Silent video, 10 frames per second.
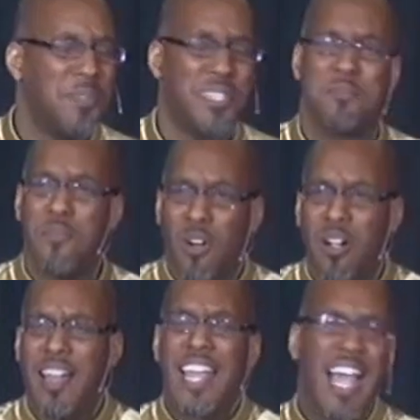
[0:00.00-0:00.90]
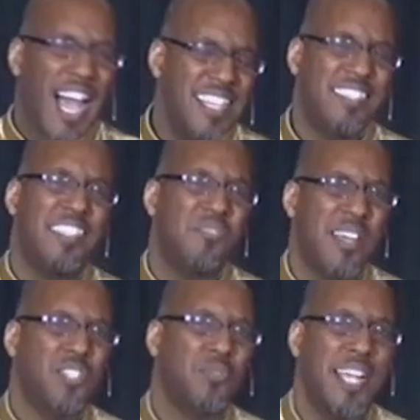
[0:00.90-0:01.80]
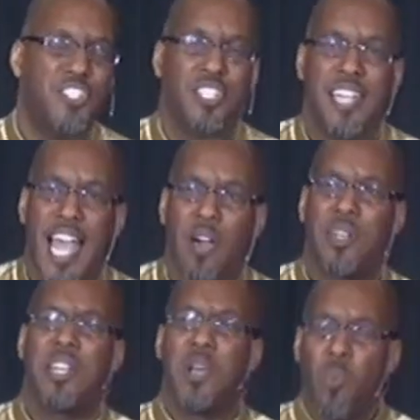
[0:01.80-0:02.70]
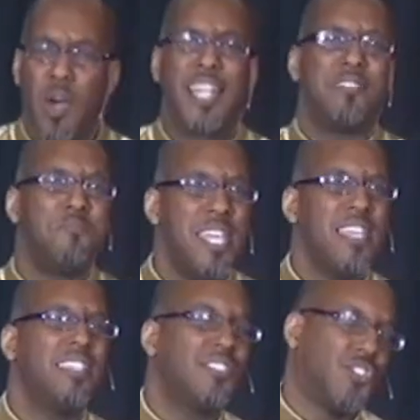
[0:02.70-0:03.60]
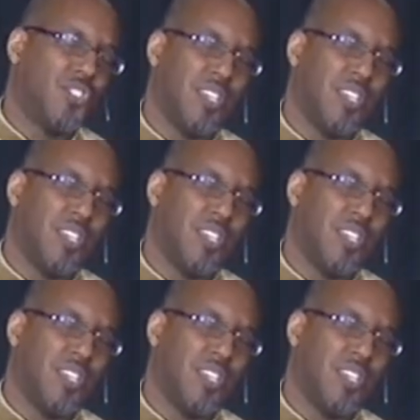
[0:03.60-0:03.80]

But the more I see the resurrection now and what it means